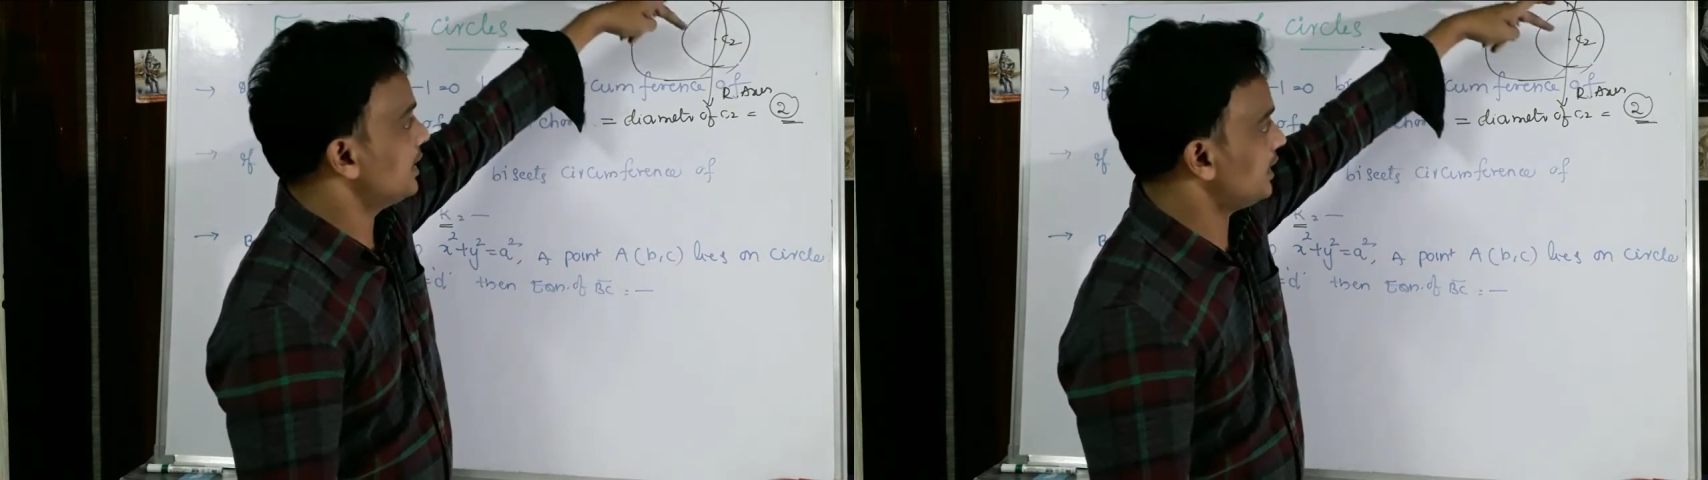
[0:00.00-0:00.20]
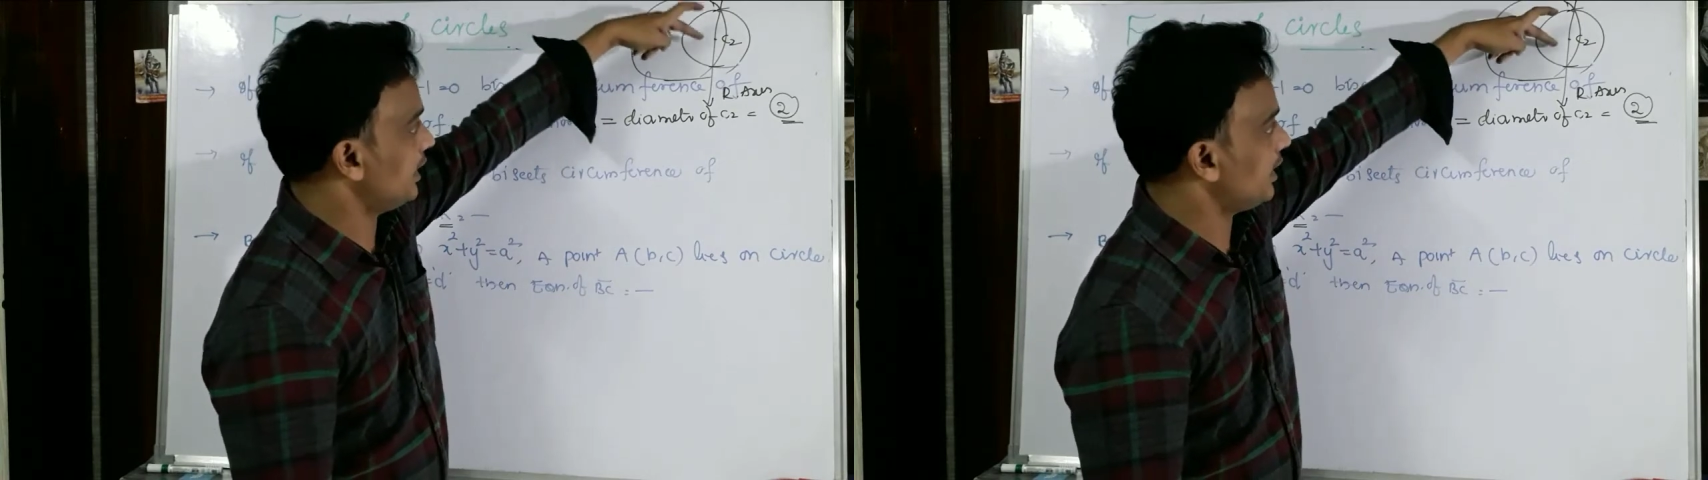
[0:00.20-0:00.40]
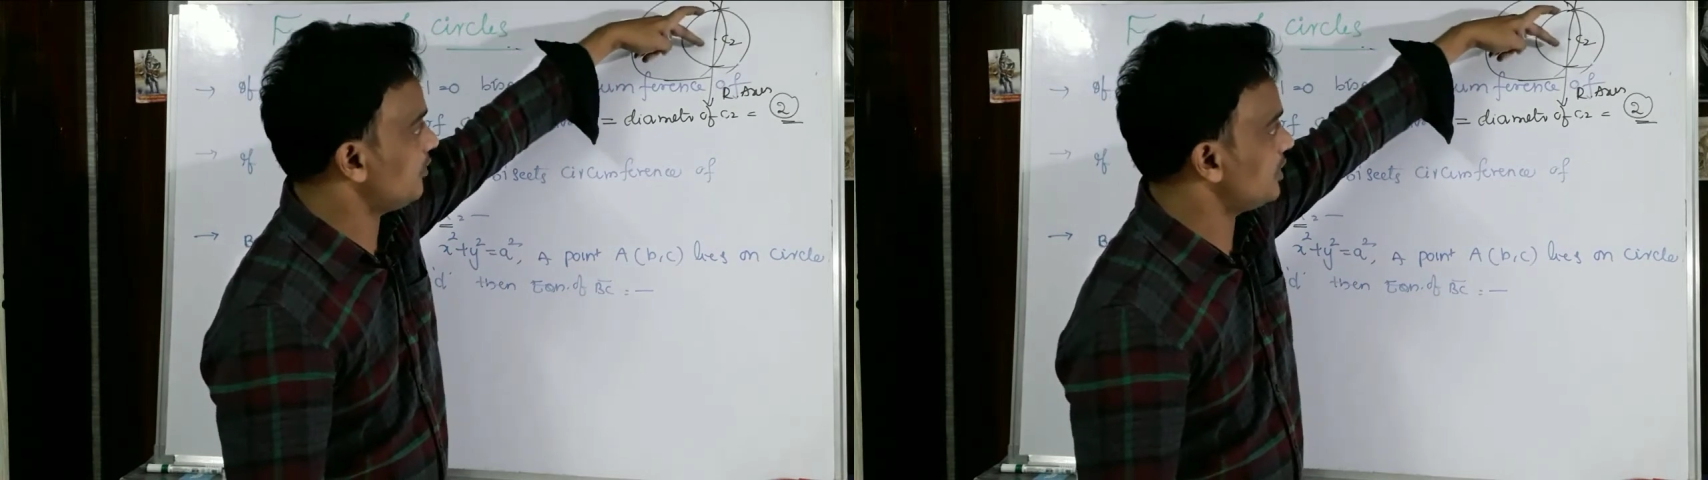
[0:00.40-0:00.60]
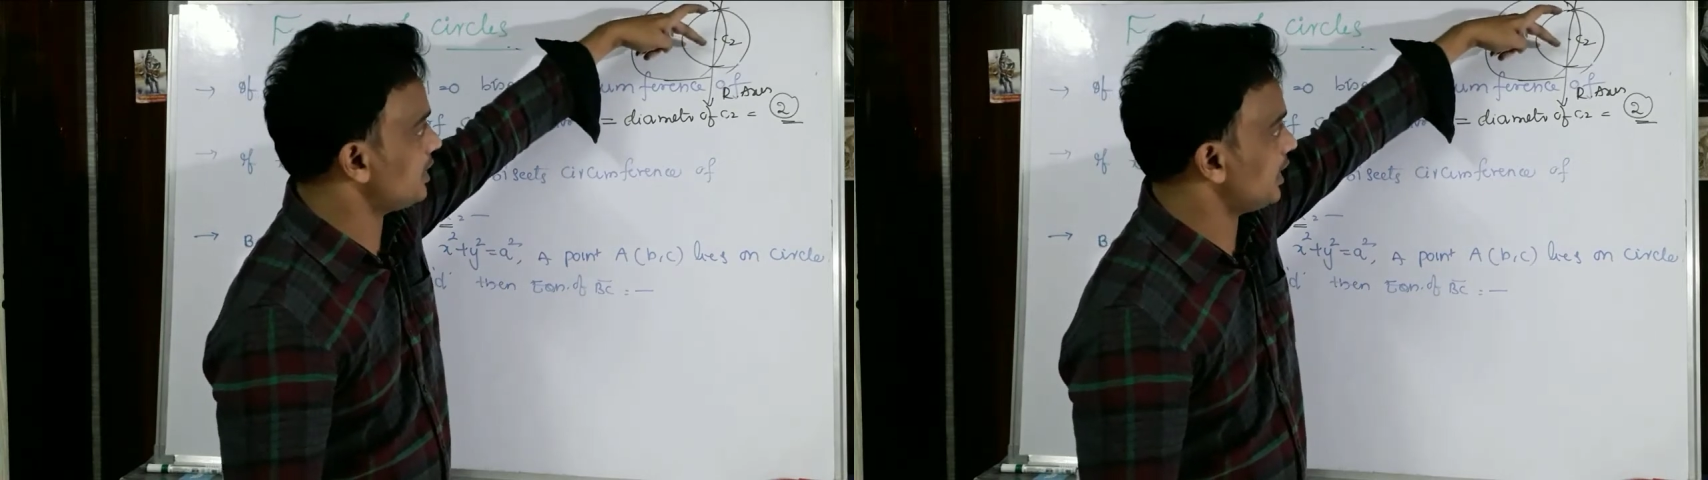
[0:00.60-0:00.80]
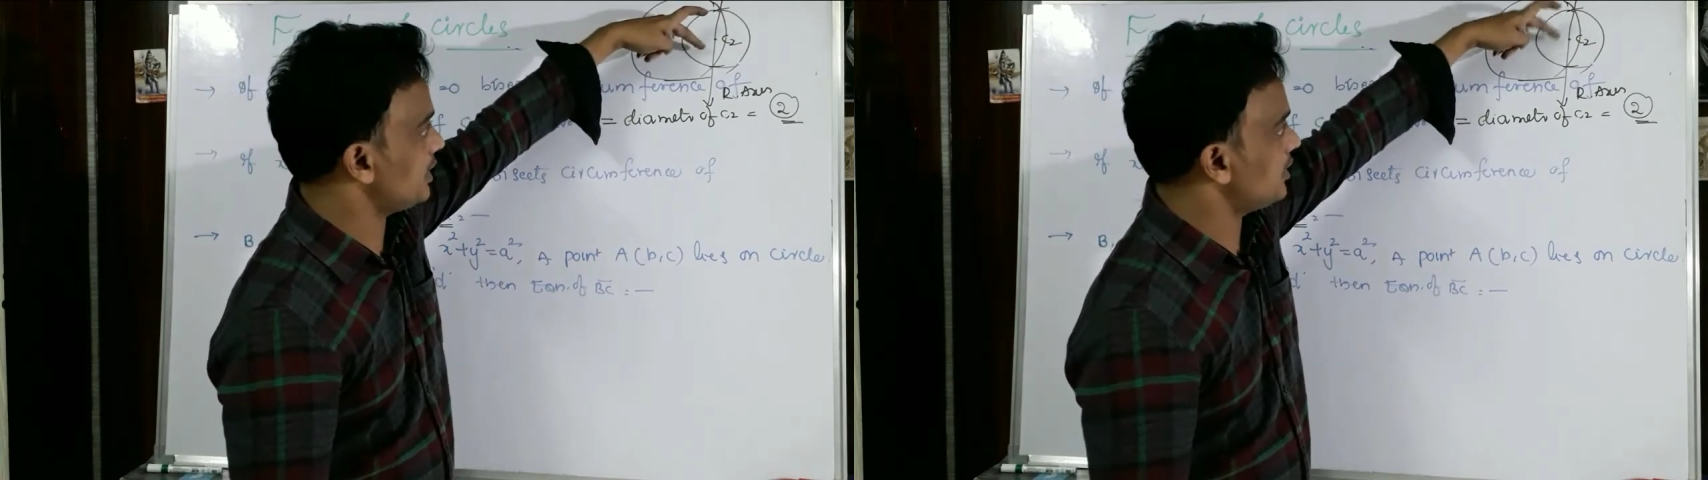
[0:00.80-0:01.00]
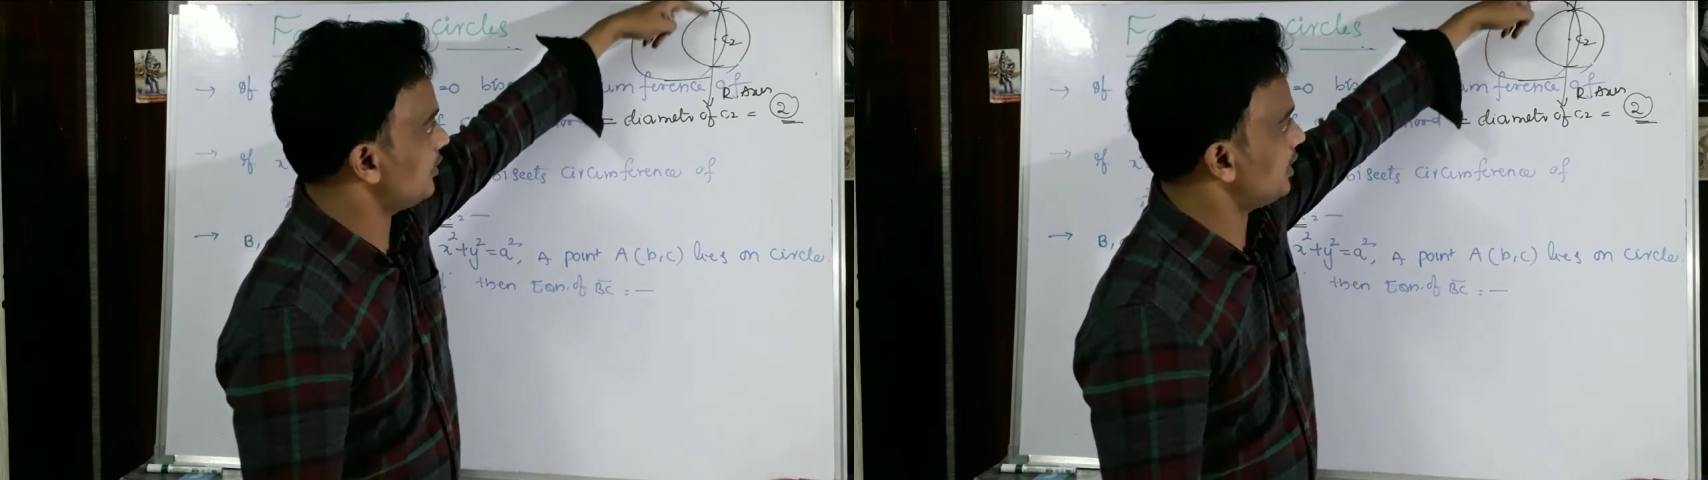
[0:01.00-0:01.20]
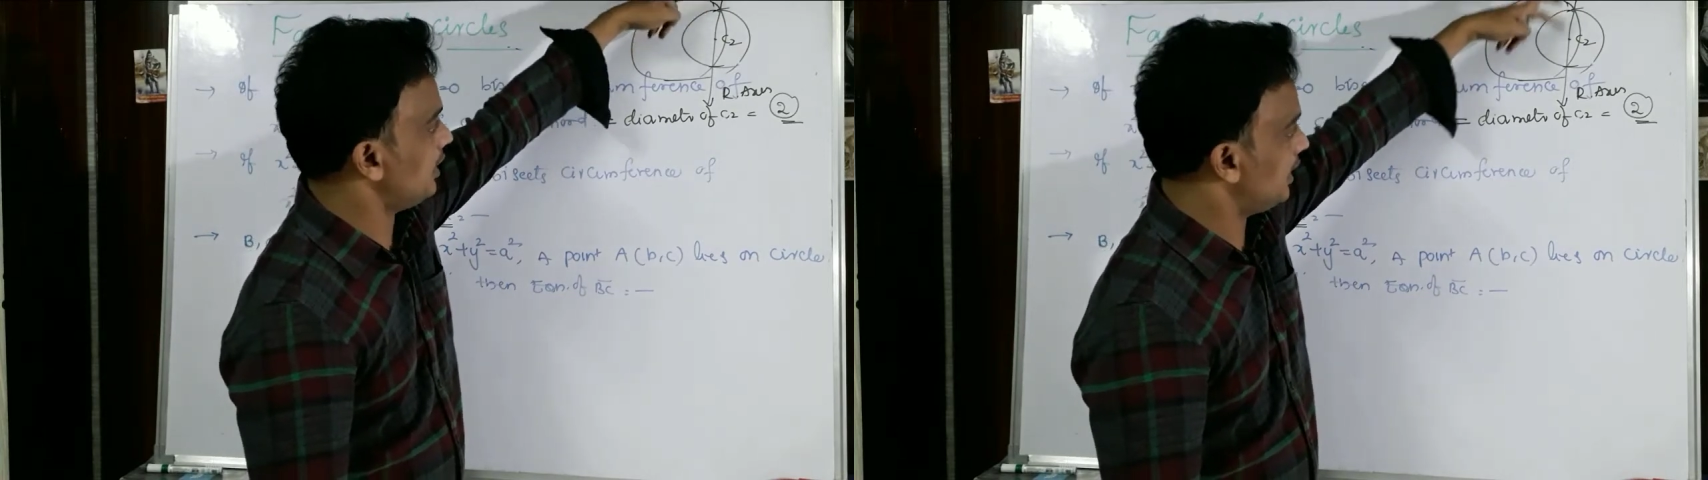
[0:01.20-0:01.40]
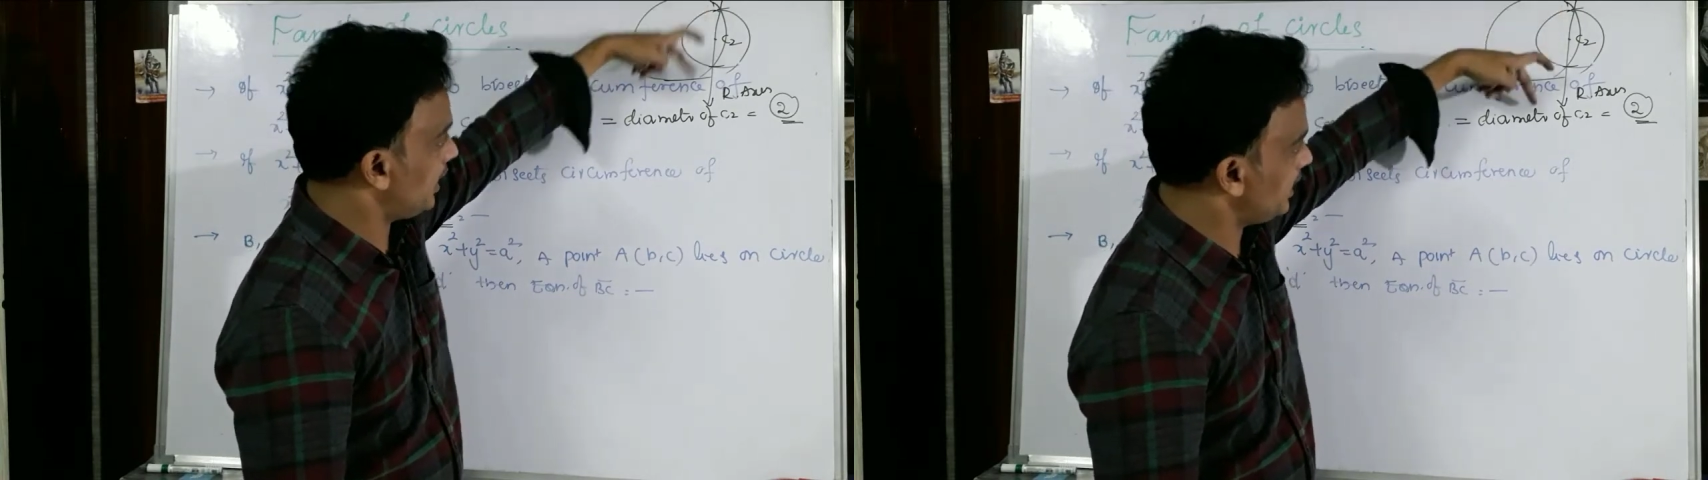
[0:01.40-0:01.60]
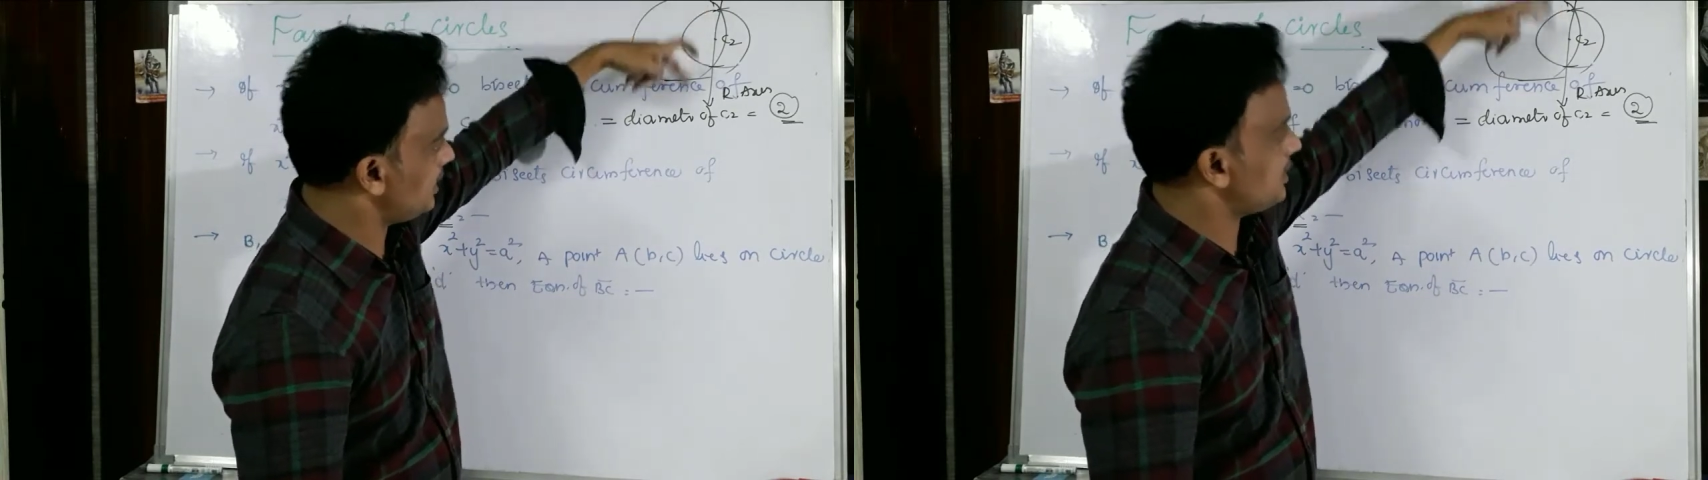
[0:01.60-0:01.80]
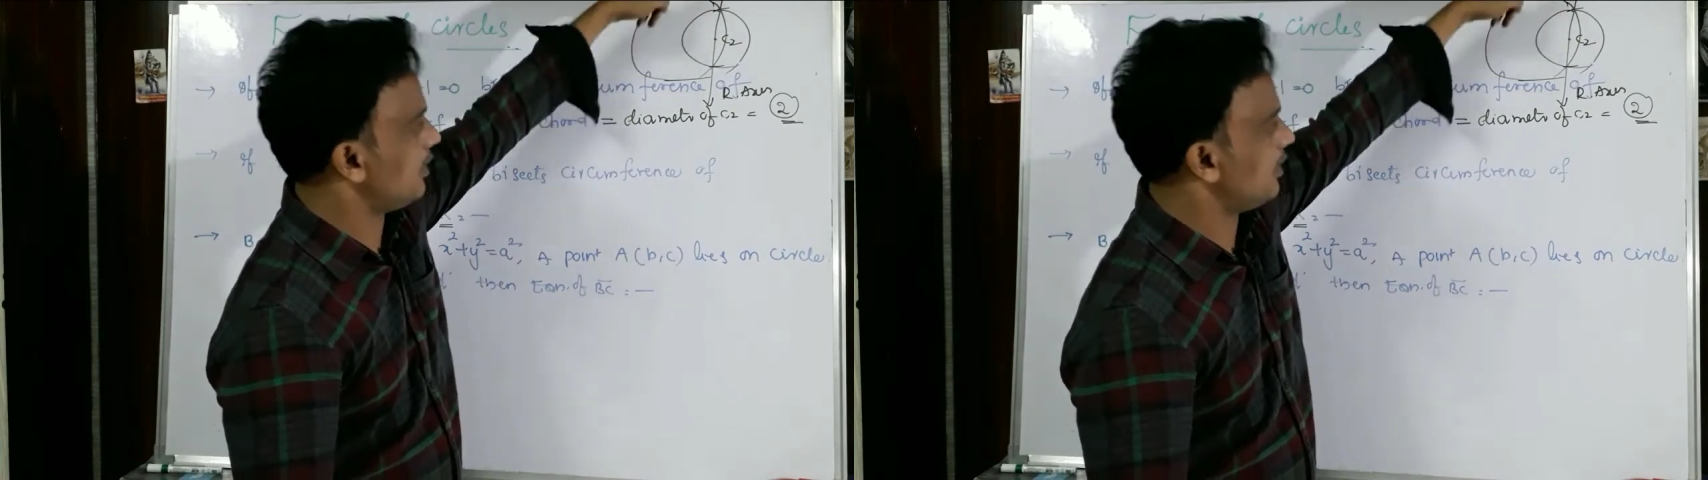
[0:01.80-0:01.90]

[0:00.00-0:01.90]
center of the second circle lies